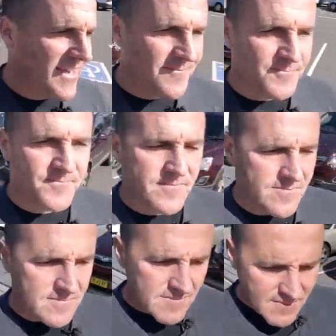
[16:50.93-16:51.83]

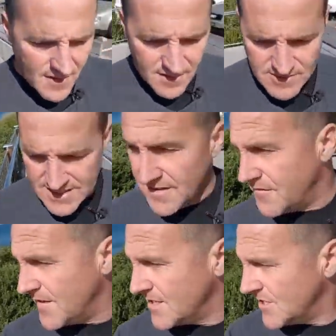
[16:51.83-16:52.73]
I'm just going to
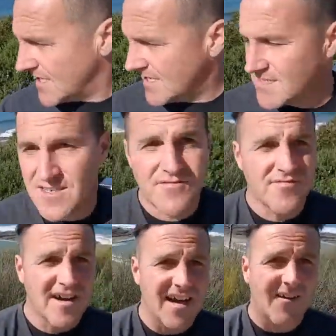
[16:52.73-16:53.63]
finish here because
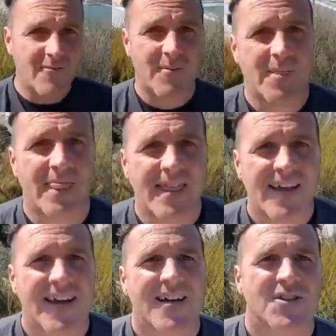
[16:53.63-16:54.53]
I've
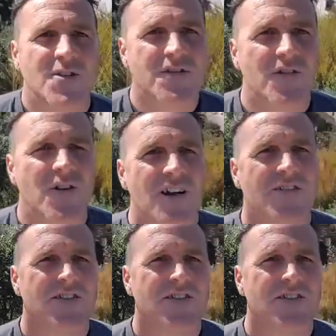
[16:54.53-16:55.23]
talked for long enough.